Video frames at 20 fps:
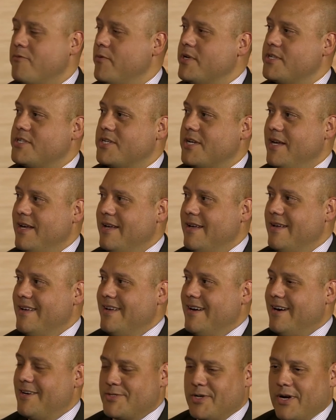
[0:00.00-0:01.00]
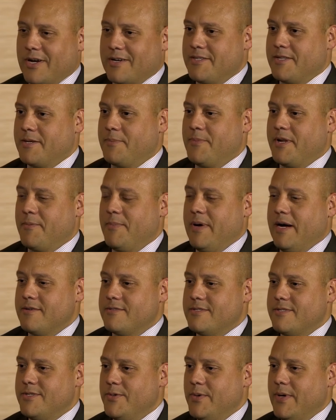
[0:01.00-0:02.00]
which I'll talk a little bit
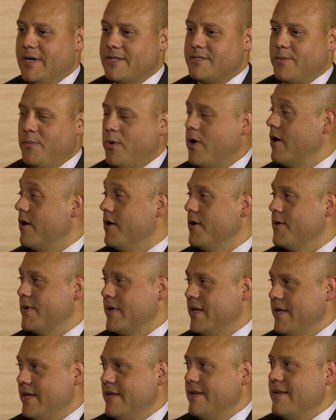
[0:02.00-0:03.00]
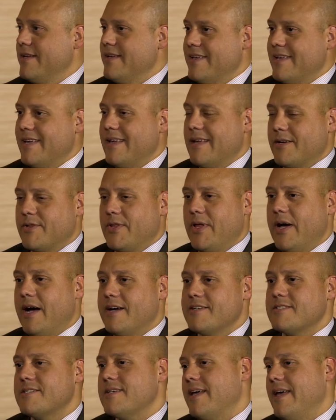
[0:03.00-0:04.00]
about tomorrow in
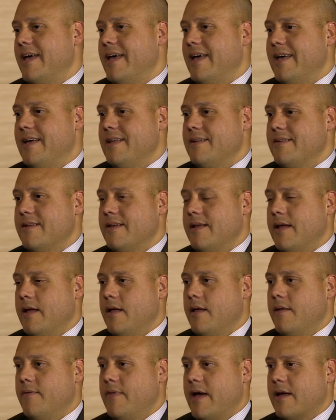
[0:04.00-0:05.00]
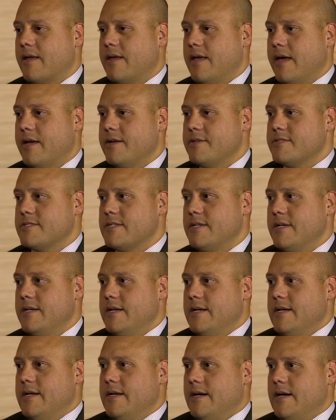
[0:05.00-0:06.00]
class. And in that case,
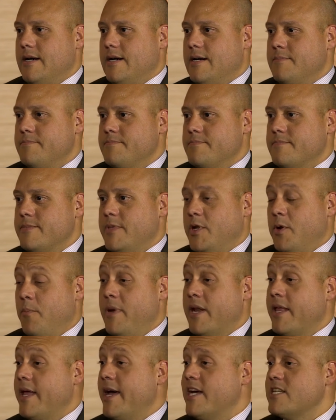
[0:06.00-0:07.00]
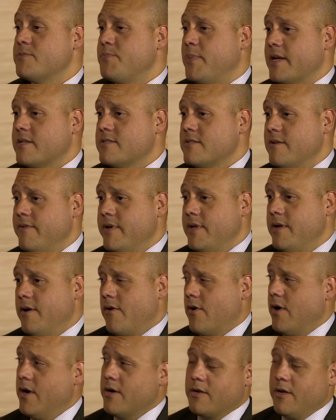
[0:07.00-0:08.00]
many aspects of it
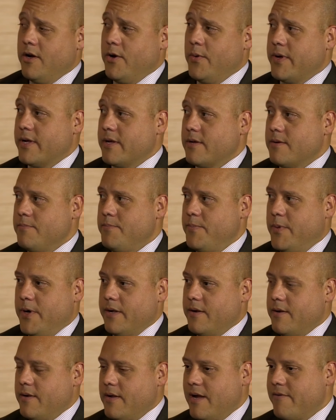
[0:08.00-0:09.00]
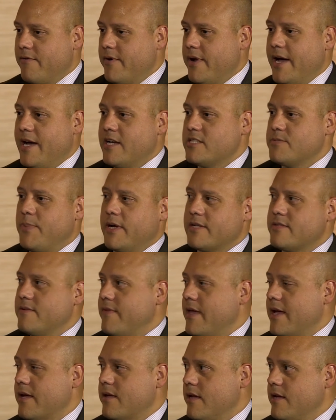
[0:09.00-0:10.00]
are ongoing, but every aspect of
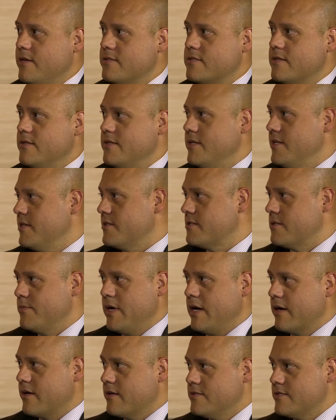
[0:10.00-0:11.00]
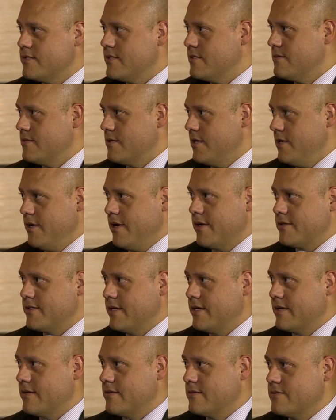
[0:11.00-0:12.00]
that case could teach us about
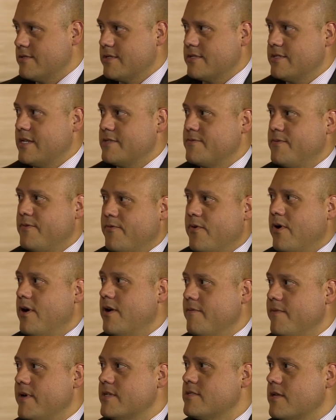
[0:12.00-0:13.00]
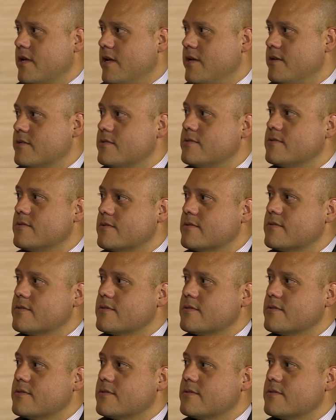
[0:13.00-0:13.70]
conducting successful fraud investigations.